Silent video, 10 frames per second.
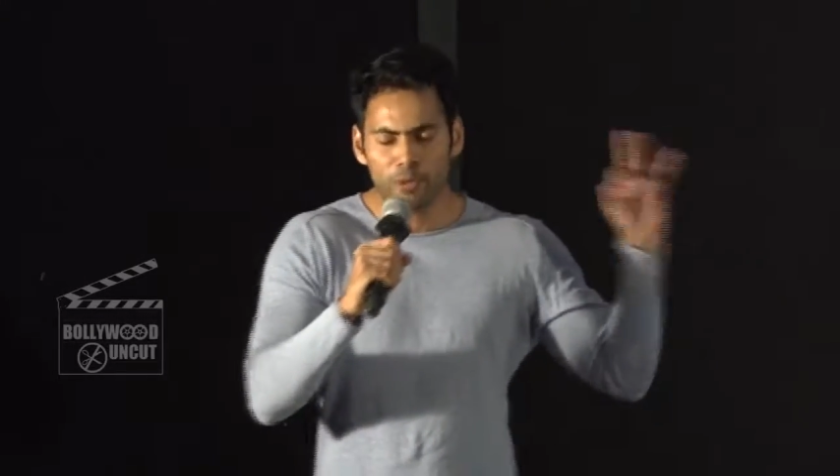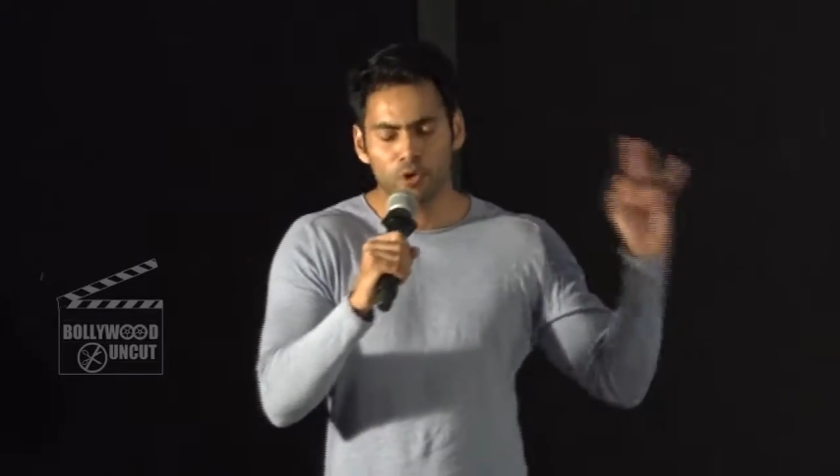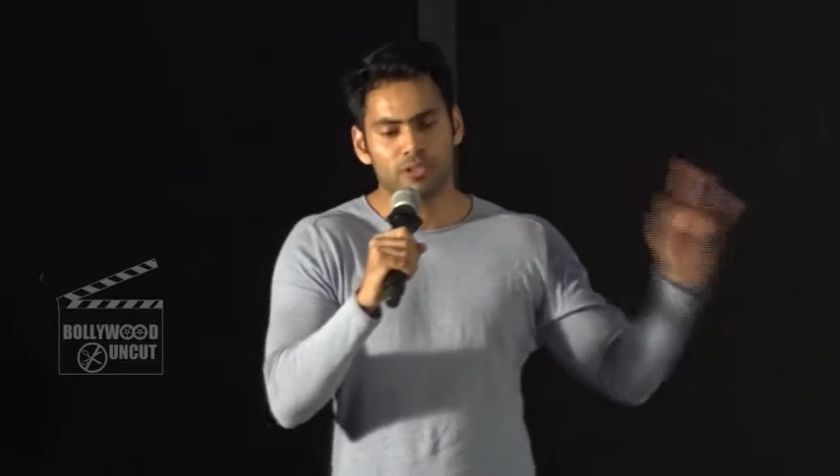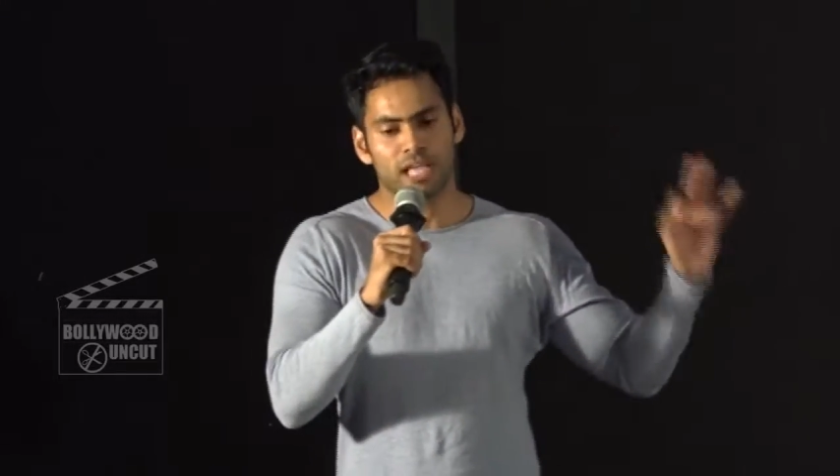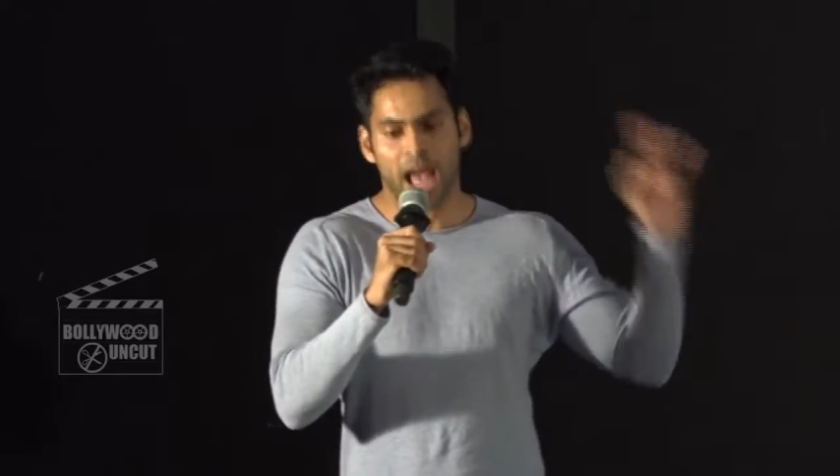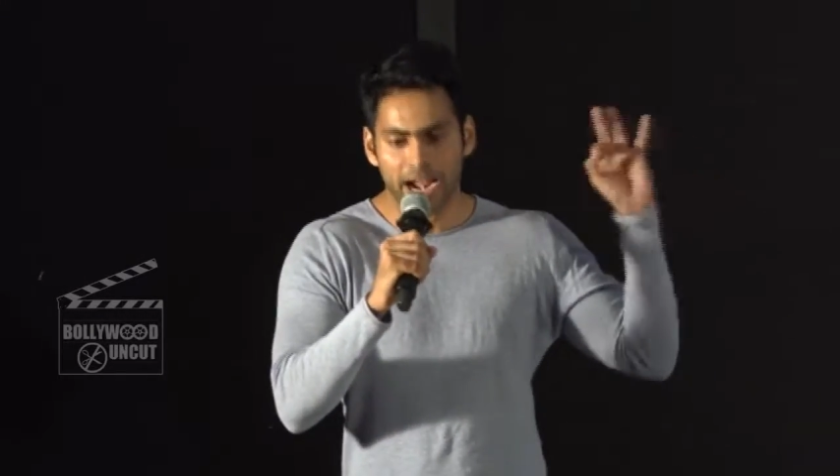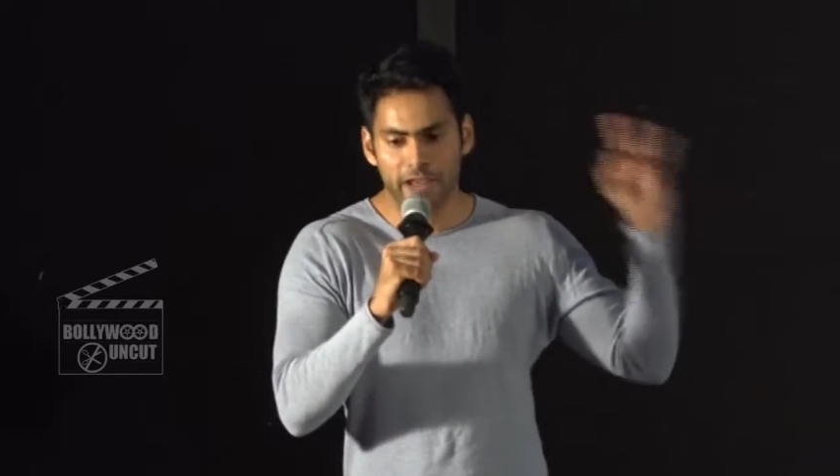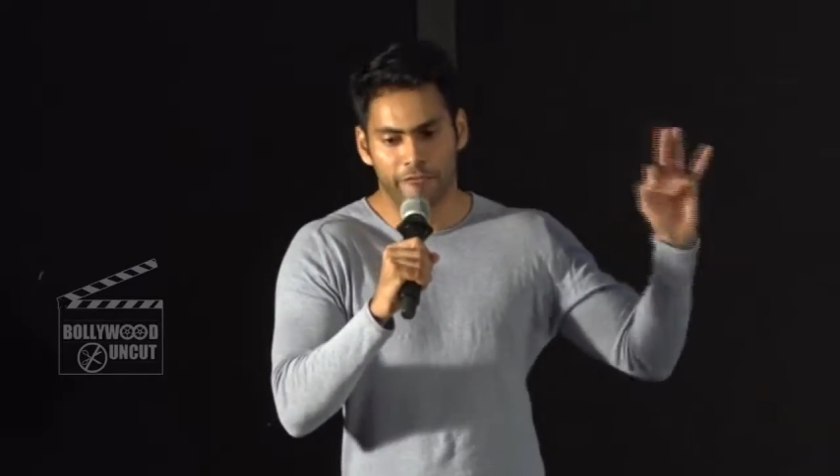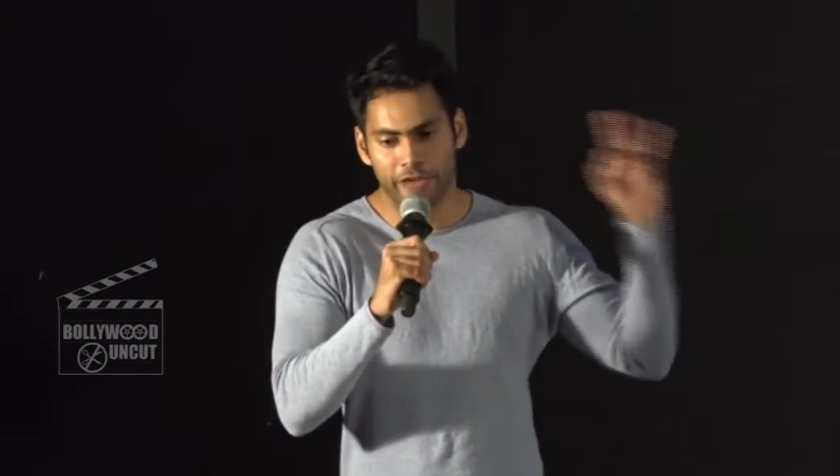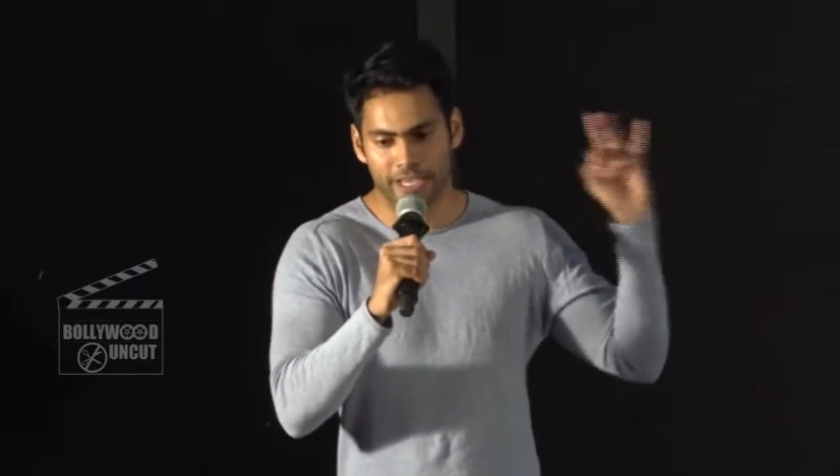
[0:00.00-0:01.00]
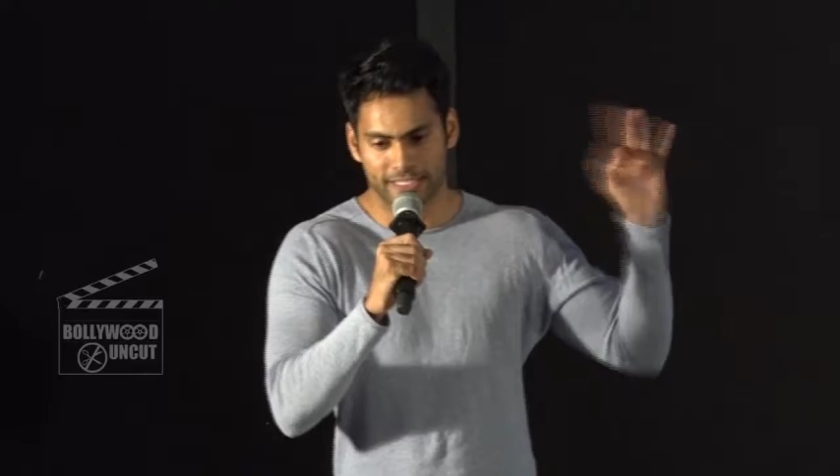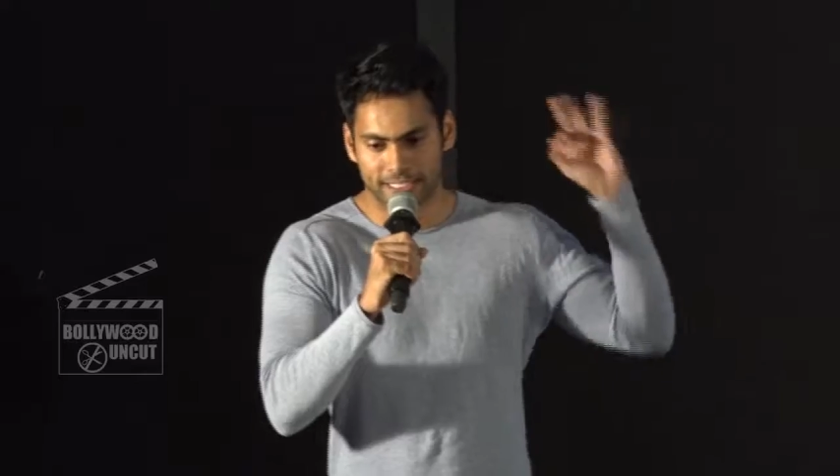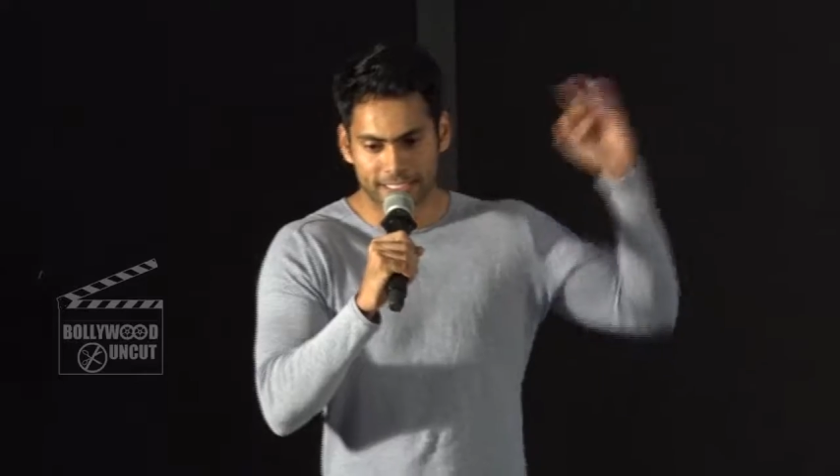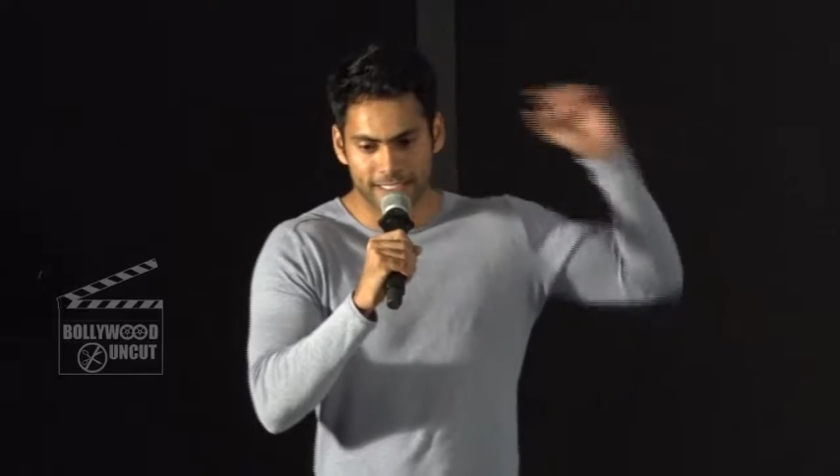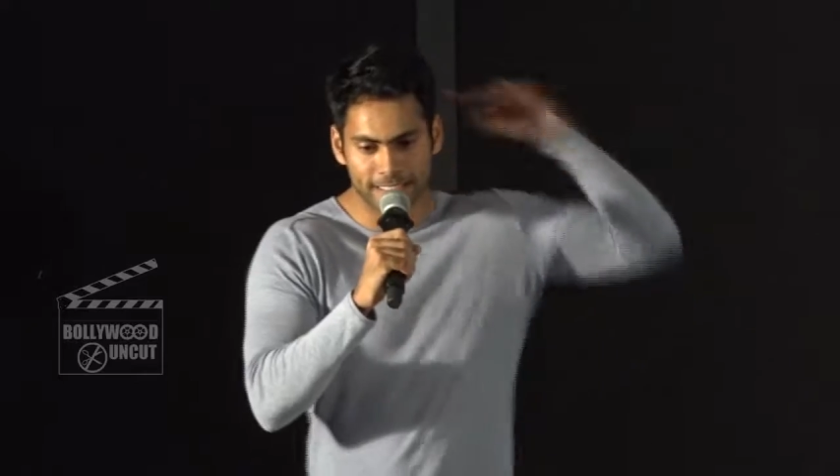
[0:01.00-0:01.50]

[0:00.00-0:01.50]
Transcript: Blues had a face...